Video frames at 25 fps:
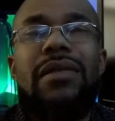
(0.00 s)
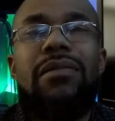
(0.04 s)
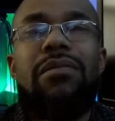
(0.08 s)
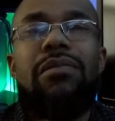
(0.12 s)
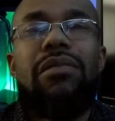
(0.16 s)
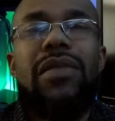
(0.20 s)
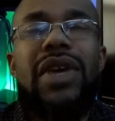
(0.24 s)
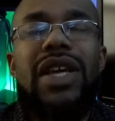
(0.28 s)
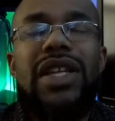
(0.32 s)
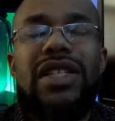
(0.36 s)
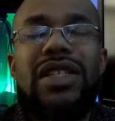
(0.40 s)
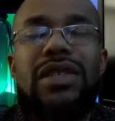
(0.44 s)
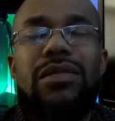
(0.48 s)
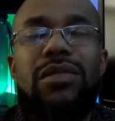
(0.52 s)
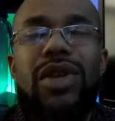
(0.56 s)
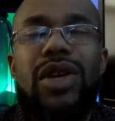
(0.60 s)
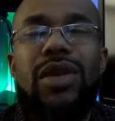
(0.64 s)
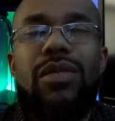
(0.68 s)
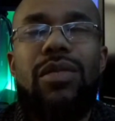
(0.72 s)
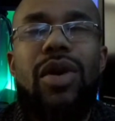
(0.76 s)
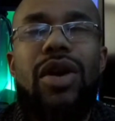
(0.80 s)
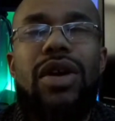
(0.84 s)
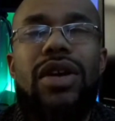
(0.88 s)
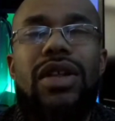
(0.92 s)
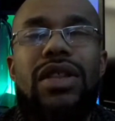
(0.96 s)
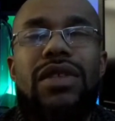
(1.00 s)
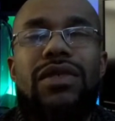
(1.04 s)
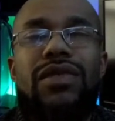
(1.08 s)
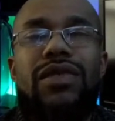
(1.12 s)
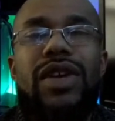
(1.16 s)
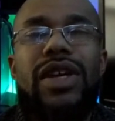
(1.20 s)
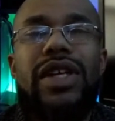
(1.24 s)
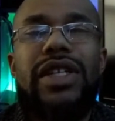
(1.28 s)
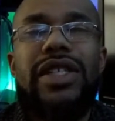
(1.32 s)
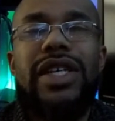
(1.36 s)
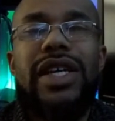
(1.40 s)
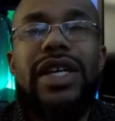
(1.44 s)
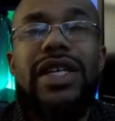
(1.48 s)
meant to be a part of the
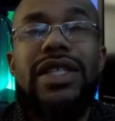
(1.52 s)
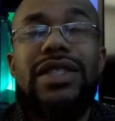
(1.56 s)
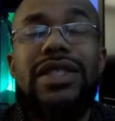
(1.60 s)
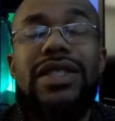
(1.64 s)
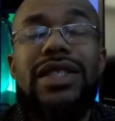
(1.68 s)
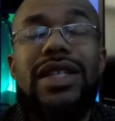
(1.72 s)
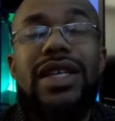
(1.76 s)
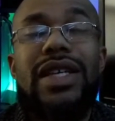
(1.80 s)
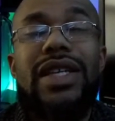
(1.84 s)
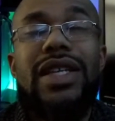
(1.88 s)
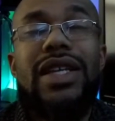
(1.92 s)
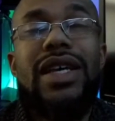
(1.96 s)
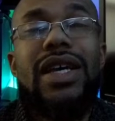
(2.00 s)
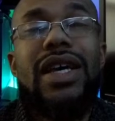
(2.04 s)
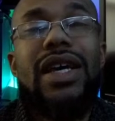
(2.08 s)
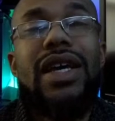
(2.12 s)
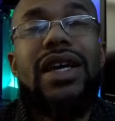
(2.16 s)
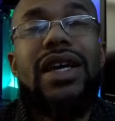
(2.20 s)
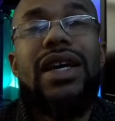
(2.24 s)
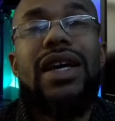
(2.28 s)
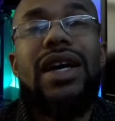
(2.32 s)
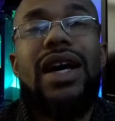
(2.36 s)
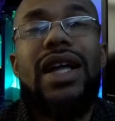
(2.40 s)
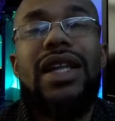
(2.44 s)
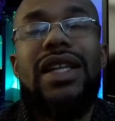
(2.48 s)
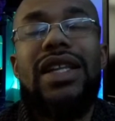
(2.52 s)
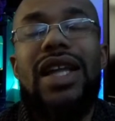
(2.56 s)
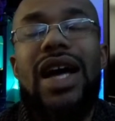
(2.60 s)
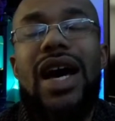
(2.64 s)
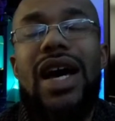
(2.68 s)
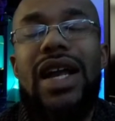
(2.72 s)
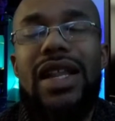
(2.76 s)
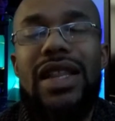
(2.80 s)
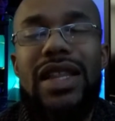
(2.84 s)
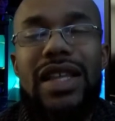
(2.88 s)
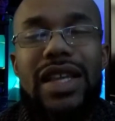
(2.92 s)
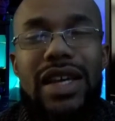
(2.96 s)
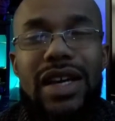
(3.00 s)
franchise than a
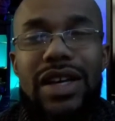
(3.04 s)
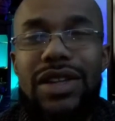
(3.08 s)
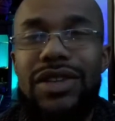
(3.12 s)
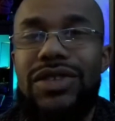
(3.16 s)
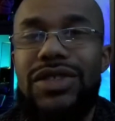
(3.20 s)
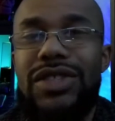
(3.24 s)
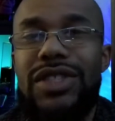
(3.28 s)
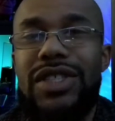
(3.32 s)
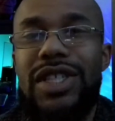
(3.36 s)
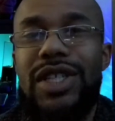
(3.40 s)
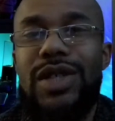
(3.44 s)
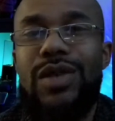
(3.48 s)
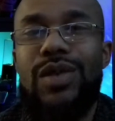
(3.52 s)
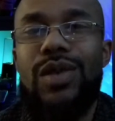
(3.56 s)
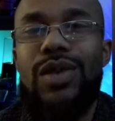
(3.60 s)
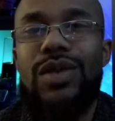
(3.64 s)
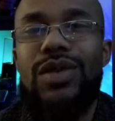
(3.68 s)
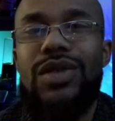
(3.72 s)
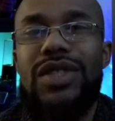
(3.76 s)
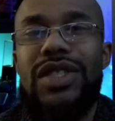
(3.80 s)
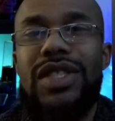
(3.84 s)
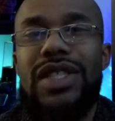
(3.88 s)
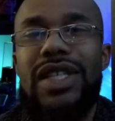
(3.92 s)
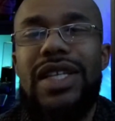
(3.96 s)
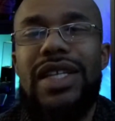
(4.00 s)
lot of the other sequels.